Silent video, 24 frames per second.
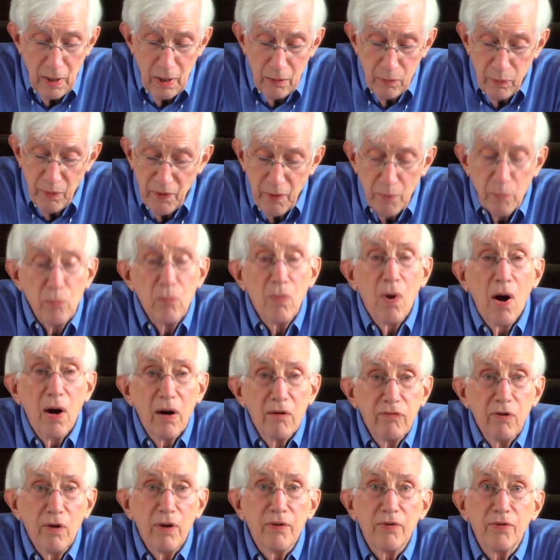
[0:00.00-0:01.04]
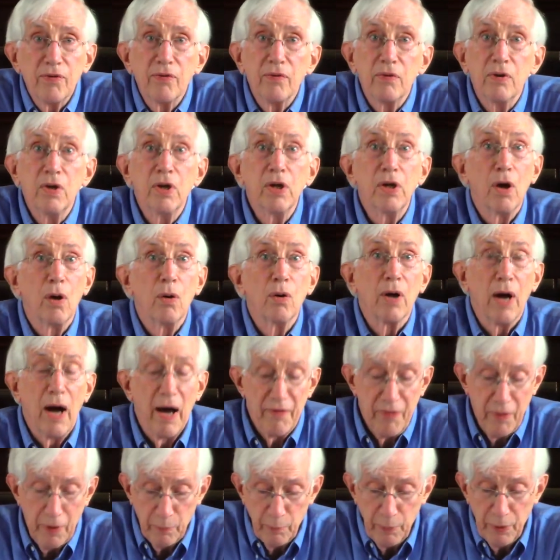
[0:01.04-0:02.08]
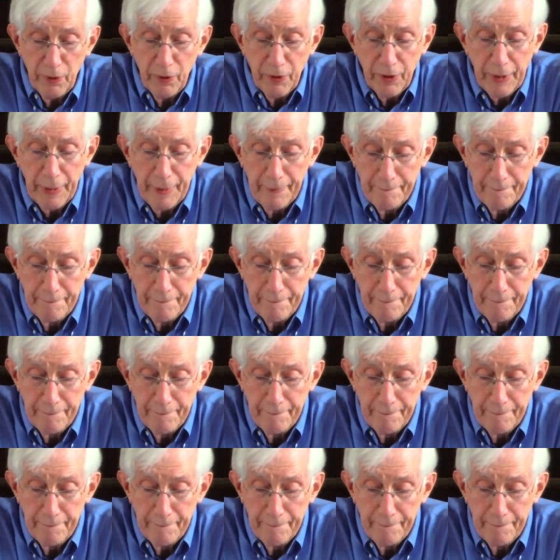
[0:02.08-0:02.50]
with a marvelous neo-Gothic building.